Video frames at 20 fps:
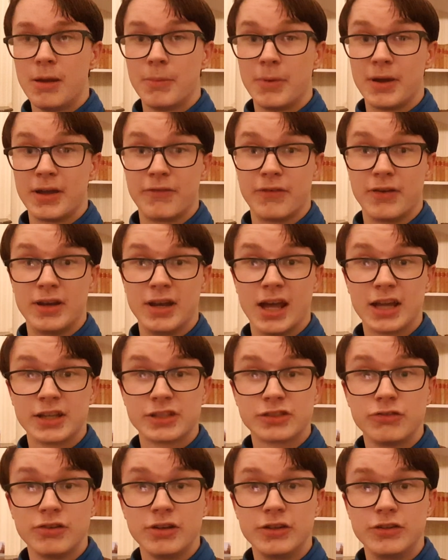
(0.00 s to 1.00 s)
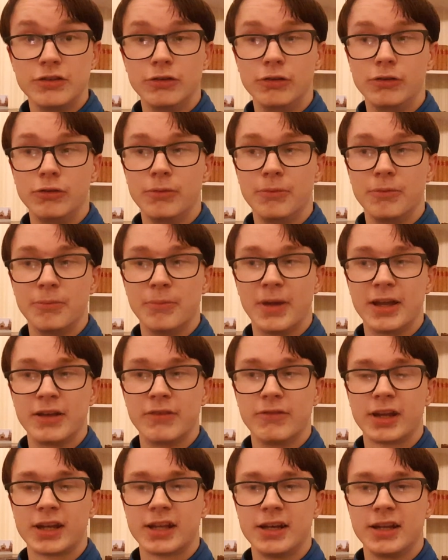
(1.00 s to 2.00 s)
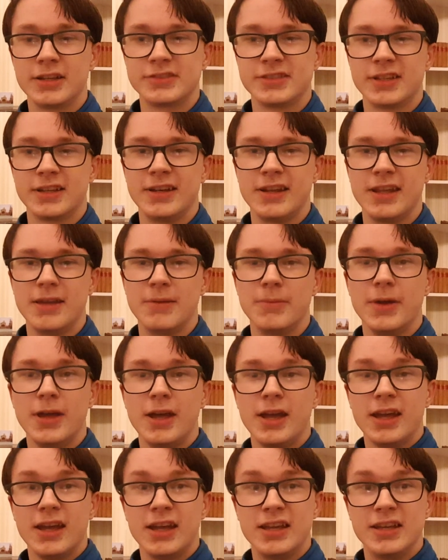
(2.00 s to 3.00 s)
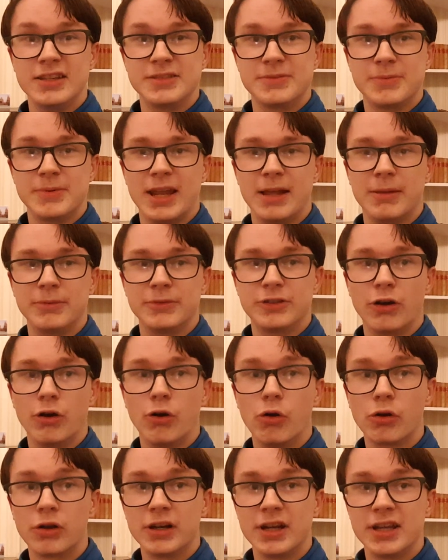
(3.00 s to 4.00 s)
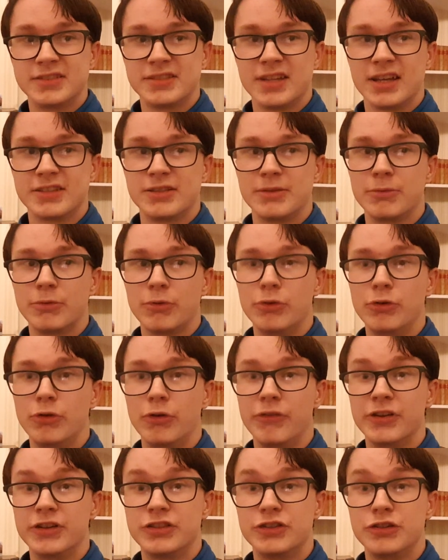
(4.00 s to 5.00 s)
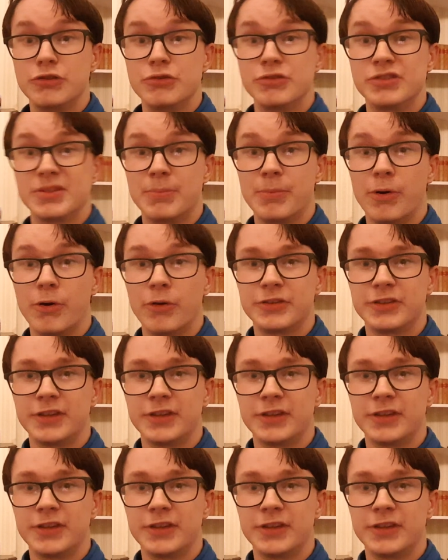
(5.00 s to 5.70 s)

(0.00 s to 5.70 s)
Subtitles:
My friend Astrid, you might recognise that name, has been helping to organise that, so I'm going over to support